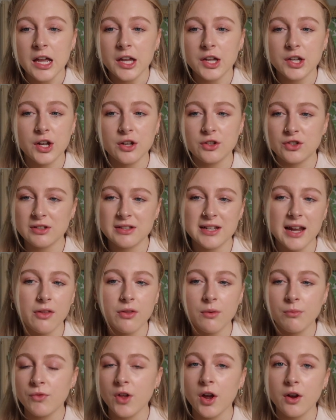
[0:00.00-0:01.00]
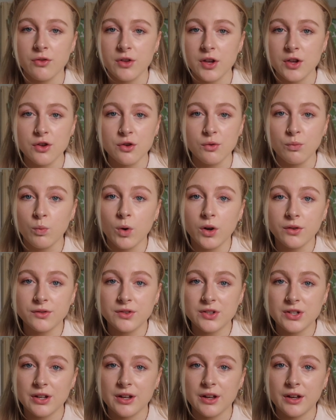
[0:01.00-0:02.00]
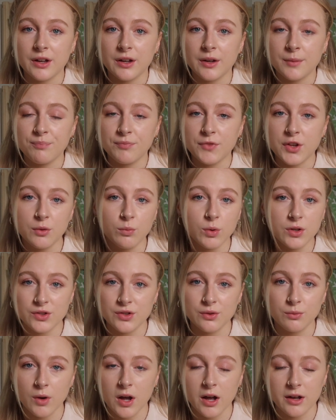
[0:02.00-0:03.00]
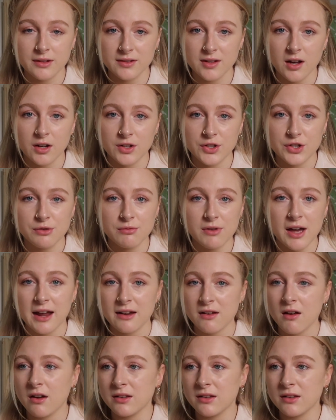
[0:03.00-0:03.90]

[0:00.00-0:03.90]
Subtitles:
you know, just let them know that you want to work as hard as you can.